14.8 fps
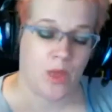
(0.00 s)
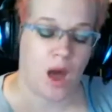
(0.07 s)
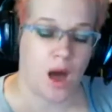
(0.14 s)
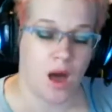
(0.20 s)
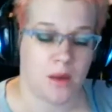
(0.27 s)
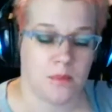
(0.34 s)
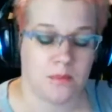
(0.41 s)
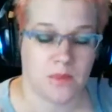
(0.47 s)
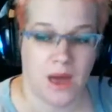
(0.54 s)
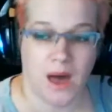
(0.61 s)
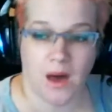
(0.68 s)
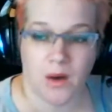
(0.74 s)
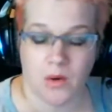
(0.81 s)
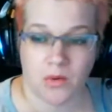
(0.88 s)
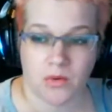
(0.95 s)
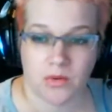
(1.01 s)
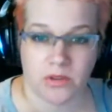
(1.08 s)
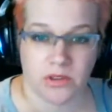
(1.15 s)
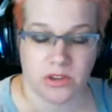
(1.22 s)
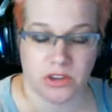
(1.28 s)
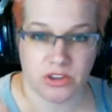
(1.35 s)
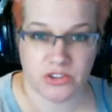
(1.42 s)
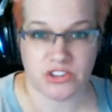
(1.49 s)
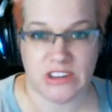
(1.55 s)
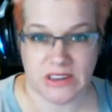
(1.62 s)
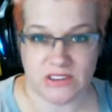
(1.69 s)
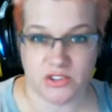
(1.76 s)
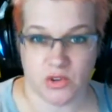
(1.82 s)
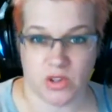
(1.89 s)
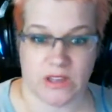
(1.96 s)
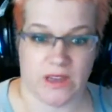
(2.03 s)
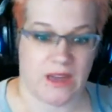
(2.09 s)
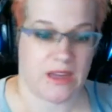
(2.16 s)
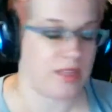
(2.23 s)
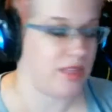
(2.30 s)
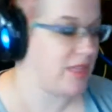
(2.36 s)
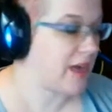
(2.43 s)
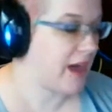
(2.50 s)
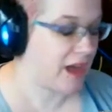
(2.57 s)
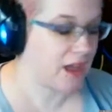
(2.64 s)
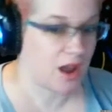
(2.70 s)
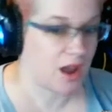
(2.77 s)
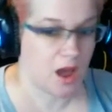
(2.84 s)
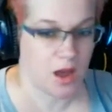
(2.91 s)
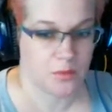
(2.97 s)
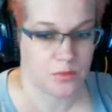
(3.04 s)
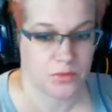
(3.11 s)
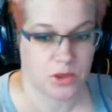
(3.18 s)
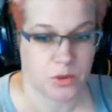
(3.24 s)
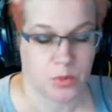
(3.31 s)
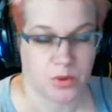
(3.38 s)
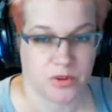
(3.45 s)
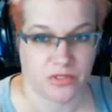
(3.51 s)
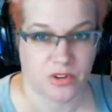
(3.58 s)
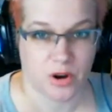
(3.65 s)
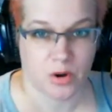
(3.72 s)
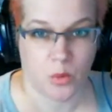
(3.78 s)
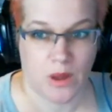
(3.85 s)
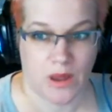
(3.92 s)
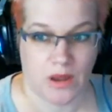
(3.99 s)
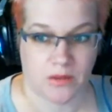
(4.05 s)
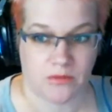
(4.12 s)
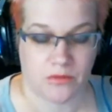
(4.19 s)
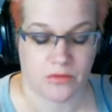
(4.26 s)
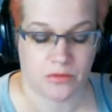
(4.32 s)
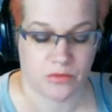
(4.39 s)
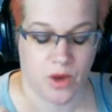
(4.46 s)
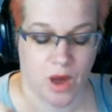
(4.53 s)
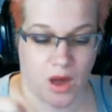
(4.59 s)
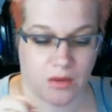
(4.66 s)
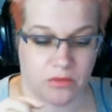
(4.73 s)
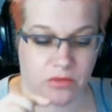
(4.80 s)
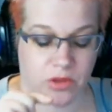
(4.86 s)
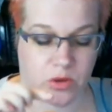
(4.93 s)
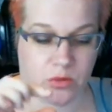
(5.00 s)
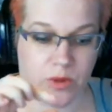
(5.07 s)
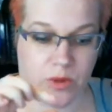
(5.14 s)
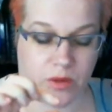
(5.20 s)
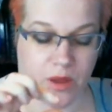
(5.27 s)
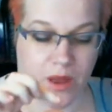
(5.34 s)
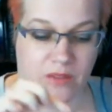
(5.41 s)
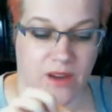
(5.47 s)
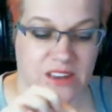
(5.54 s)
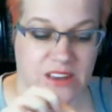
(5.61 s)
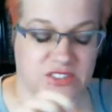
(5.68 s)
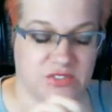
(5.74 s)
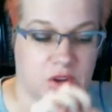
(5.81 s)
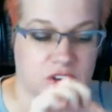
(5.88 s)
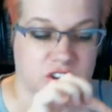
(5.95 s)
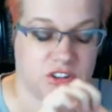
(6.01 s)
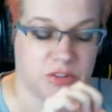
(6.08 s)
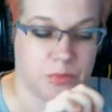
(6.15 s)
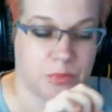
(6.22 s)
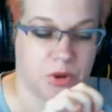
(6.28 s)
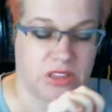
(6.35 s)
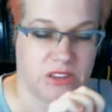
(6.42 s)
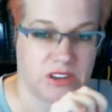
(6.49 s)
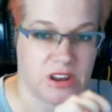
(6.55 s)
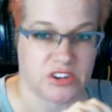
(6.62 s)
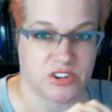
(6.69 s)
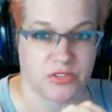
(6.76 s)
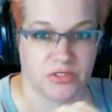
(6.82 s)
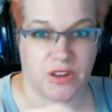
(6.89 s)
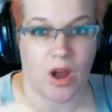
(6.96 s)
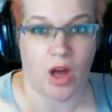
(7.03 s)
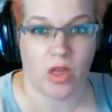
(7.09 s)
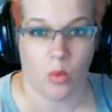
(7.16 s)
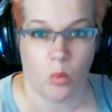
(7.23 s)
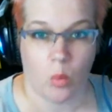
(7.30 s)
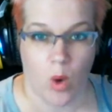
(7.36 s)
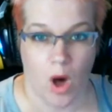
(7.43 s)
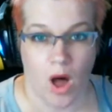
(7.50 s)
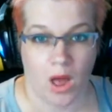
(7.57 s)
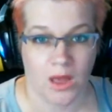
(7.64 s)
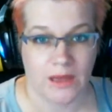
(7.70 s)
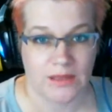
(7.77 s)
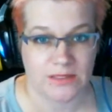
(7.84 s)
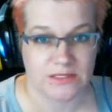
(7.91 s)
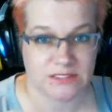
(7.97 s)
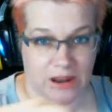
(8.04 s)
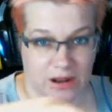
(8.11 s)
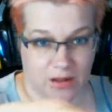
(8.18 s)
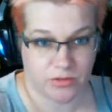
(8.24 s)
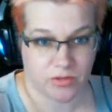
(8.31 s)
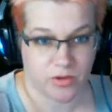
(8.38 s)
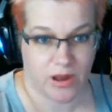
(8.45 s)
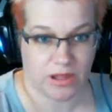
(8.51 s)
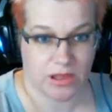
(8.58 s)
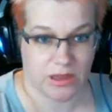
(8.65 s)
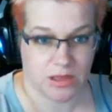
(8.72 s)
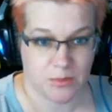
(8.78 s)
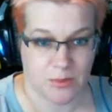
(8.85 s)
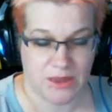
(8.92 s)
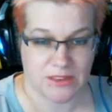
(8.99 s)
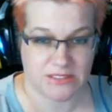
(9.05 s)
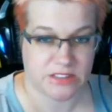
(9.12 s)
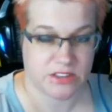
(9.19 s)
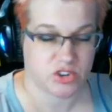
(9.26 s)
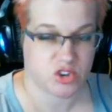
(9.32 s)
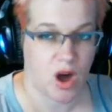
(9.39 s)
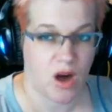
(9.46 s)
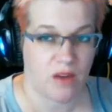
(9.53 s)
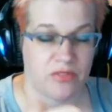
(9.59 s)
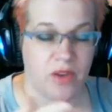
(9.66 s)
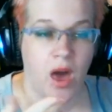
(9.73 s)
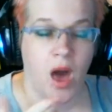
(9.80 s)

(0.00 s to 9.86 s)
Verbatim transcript: how you said, Juliet, that you prefer when you advise folks to put the DenSureFit on the wall instead of directly in the base of the trough.